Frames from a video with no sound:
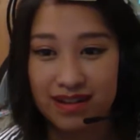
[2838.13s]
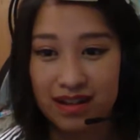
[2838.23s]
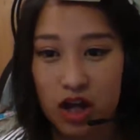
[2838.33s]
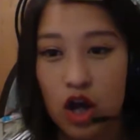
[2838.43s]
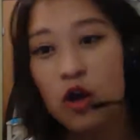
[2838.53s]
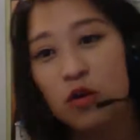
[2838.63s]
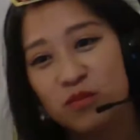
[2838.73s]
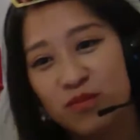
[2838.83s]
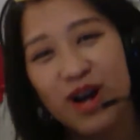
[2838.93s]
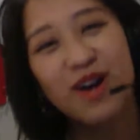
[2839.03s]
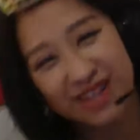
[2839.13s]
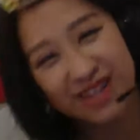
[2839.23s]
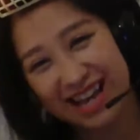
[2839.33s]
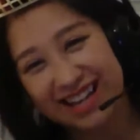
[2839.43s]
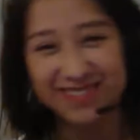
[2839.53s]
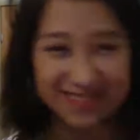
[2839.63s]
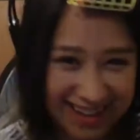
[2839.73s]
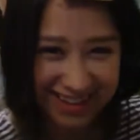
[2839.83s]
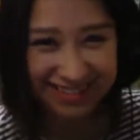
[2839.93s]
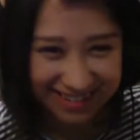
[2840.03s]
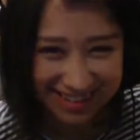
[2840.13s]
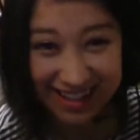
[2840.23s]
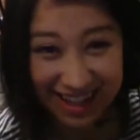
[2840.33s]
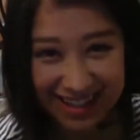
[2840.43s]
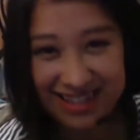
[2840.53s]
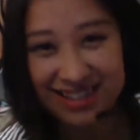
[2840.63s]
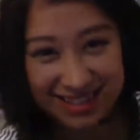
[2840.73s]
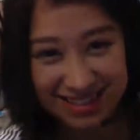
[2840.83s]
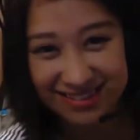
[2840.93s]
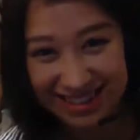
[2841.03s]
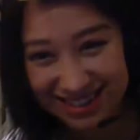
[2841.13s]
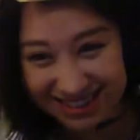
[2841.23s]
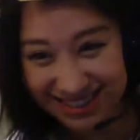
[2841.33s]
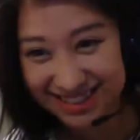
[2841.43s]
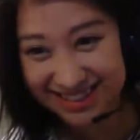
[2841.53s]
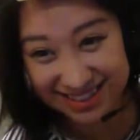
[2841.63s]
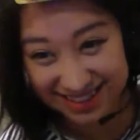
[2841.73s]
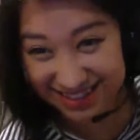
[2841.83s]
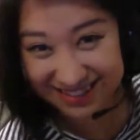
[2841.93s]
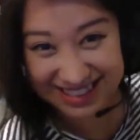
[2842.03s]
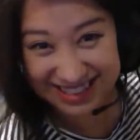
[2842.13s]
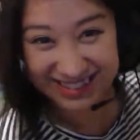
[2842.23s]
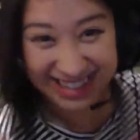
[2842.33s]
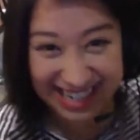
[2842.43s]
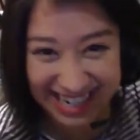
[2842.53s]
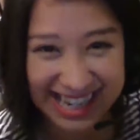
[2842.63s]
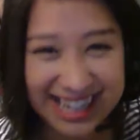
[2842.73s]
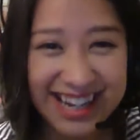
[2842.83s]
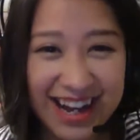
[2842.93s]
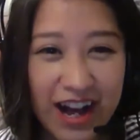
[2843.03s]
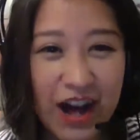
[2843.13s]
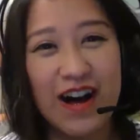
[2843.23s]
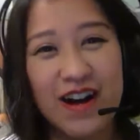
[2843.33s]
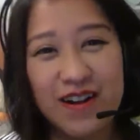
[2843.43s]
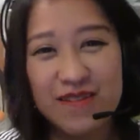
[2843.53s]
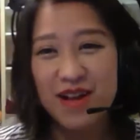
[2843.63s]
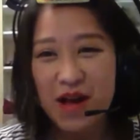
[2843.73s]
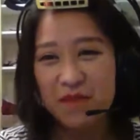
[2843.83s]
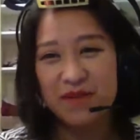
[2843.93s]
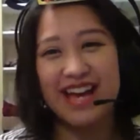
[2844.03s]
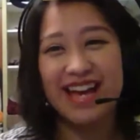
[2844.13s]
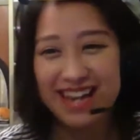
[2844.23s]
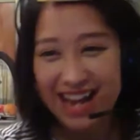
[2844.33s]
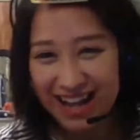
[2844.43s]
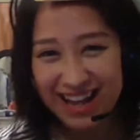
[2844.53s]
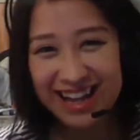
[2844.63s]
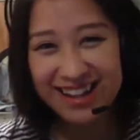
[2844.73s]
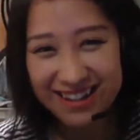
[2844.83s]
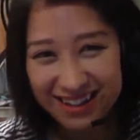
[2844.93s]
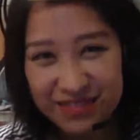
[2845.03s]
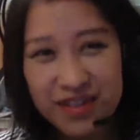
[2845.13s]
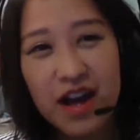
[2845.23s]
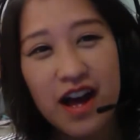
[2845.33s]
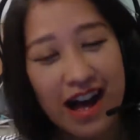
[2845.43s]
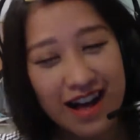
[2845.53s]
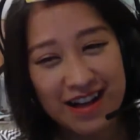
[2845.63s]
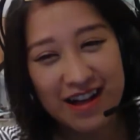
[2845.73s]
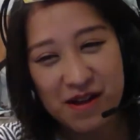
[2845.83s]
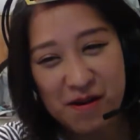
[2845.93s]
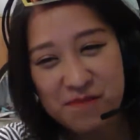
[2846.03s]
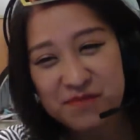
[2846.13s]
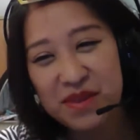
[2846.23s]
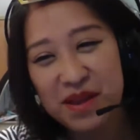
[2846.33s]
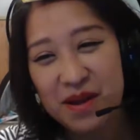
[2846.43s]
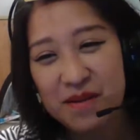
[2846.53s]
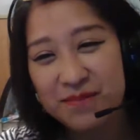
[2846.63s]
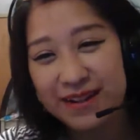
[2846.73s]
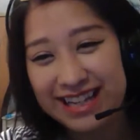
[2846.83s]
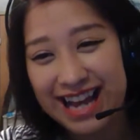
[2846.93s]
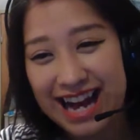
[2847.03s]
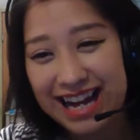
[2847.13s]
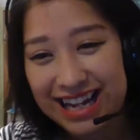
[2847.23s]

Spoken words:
Oh, okay. Well, then congratulations on graduating. um, but um, but yeah,